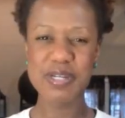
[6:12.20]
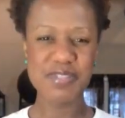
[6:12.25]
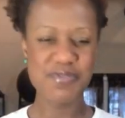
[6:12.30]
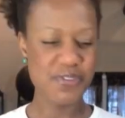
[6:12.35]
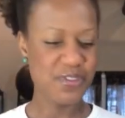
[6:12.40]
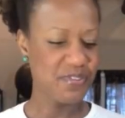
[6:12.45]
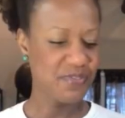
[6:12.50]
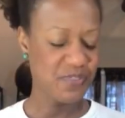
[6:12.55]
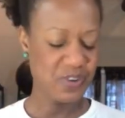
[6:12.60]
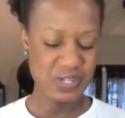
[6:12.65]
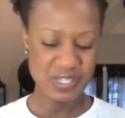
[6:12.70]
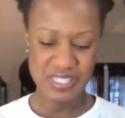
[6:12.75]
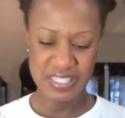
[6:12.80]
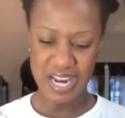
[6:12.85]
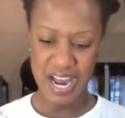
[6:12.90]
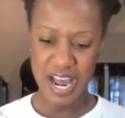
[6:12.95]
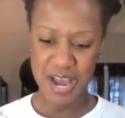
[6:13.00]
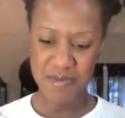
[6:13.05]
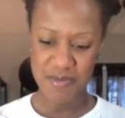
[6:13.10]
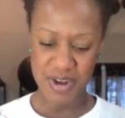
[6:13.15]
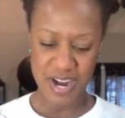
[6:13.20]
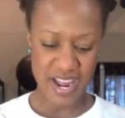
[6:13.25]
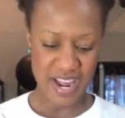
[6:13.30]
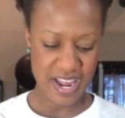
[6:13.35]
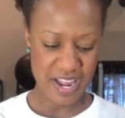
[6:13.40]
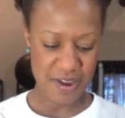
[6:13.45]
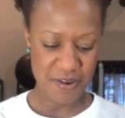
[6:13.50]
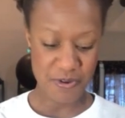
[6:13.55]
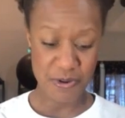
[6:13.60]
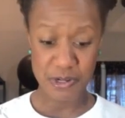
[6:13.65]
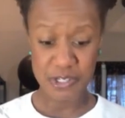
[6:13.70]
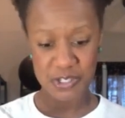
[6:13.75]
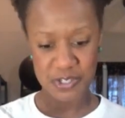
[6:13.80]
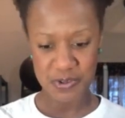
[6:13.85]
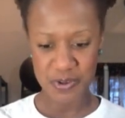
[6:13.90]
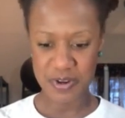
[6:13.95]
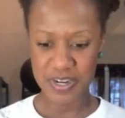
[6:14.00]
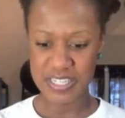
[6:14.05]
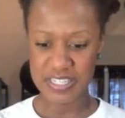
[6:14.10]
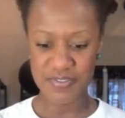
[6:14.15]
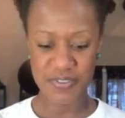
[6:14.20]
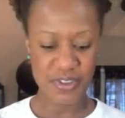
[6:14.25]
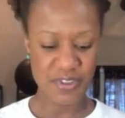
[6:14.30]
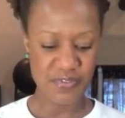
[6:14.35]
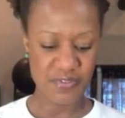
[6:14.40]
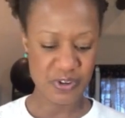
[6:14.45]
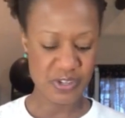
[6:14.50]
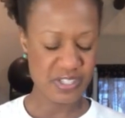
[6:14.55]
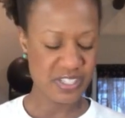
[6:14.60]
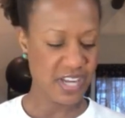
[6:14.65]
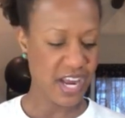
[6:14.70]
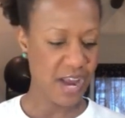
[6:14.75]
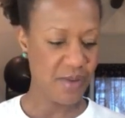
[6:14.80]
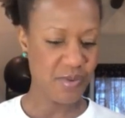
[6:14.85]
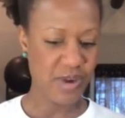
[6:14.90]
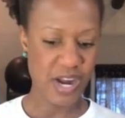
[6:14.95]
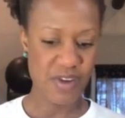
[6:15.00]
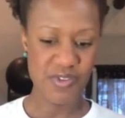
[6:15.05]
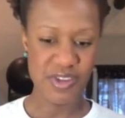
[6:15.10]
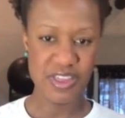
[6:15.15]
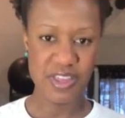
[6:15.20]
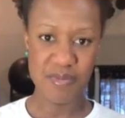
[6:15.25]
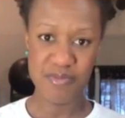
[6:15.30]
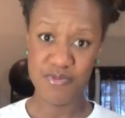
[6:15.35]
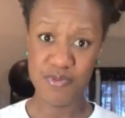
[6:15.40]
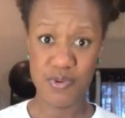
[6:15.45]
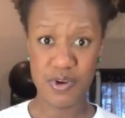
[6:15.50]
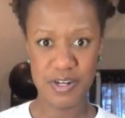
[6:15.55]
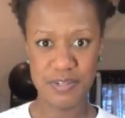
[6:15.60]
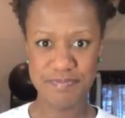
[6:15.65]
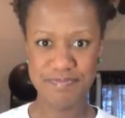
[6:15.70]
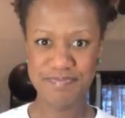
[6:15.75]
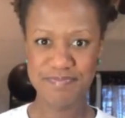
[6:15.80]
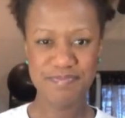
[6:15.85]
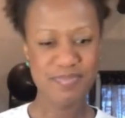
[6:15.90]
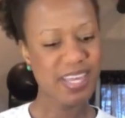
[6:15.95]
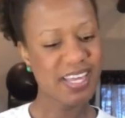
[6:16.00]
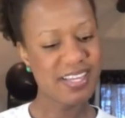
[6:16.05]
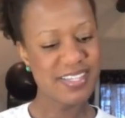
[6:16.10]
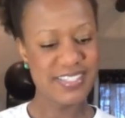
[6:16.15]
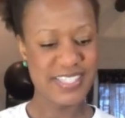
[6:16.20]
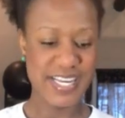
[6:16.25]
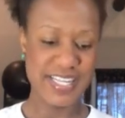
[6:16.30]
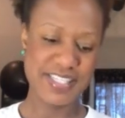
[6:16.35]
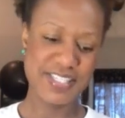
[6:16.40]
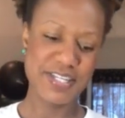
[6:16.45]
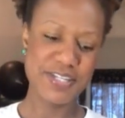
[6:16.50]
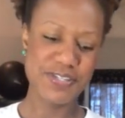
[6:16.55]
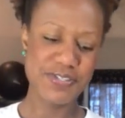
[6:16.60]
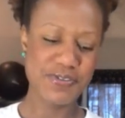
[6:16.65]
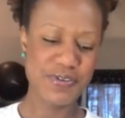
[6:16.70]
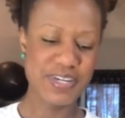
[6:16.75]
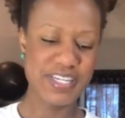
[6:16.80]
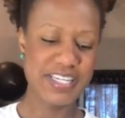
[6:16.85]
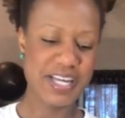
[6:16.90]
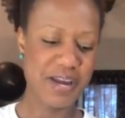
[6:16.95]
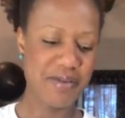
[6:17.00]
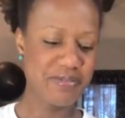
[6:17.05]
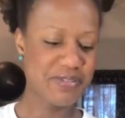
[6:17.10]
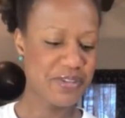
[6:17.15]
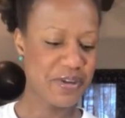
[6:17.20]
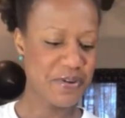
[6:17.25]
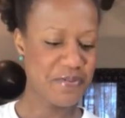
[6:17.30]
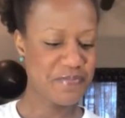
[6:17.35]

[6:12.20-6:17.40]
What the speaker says: for the first time or stories for the first time when I read them for Dance Day story time, so.